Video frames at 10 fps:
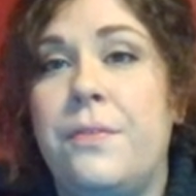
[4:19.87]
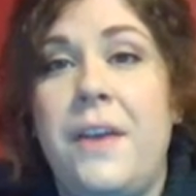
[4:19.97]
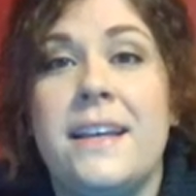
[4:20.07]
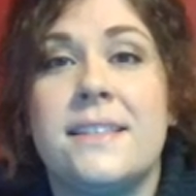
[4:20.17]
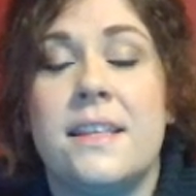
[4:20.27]

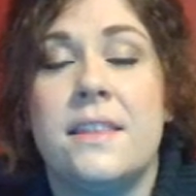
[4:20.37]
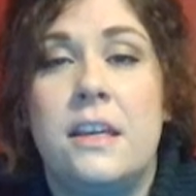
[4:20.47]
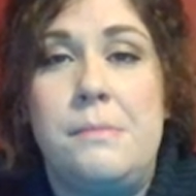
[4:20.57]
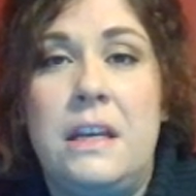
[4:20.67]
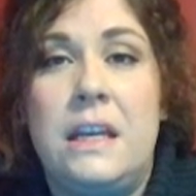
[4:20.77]
face in the
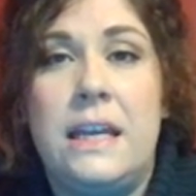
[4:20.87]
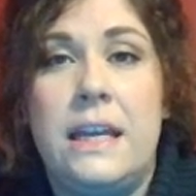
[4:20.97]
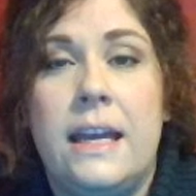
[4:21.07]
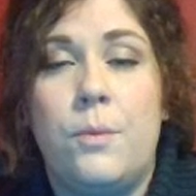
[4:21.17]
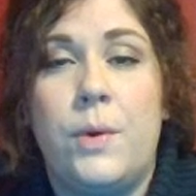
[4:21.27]

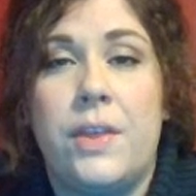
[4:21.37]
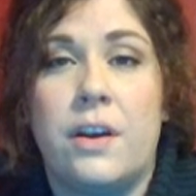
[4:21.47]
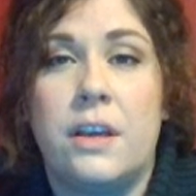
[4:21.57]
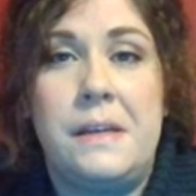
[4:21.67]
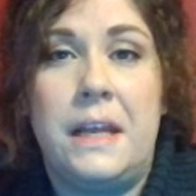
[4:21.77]
community with
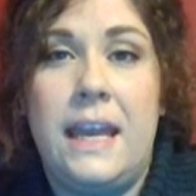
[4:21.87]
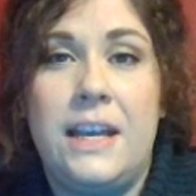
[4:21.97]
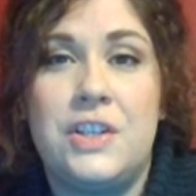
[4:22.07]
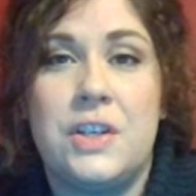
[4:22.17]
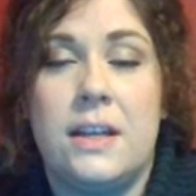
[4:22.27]
our
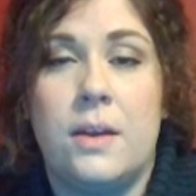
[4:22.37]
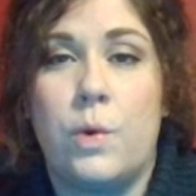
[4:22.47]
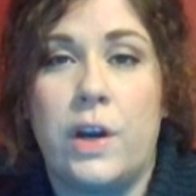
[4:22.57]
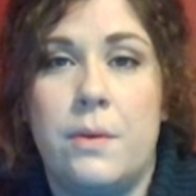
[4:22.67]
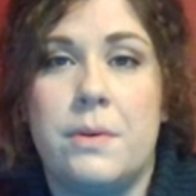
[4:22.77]
communication and
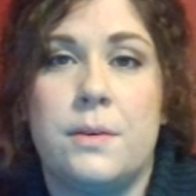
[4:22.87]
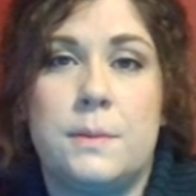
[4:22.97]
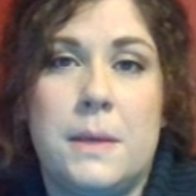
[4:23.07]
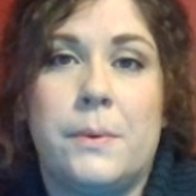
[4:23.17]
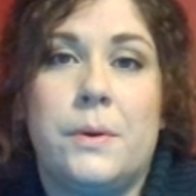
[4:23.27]
working with
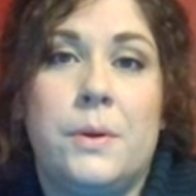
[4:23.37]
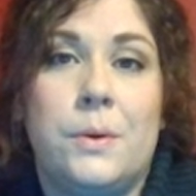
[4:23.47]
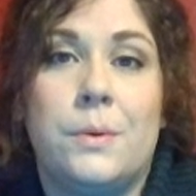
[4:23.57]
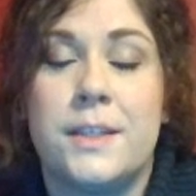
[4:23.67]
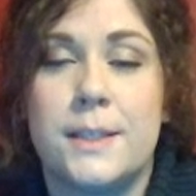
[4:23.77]
those people
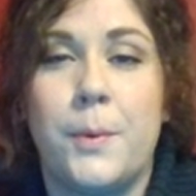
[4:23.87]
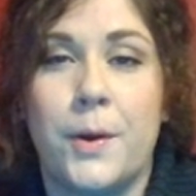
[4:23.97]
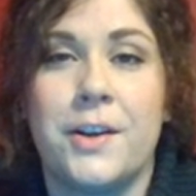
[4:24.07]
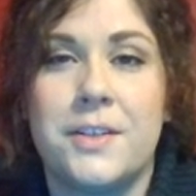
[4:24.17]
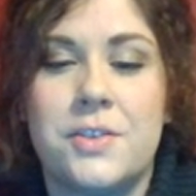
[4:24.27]
who
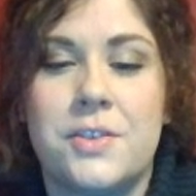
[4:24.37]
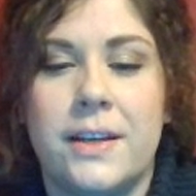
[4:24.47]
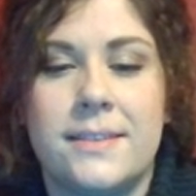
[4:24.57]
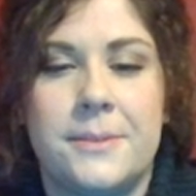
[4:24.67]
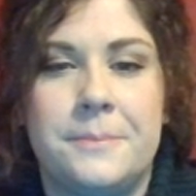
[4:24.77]
support our
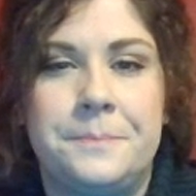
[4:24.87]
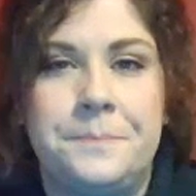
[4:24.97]
district.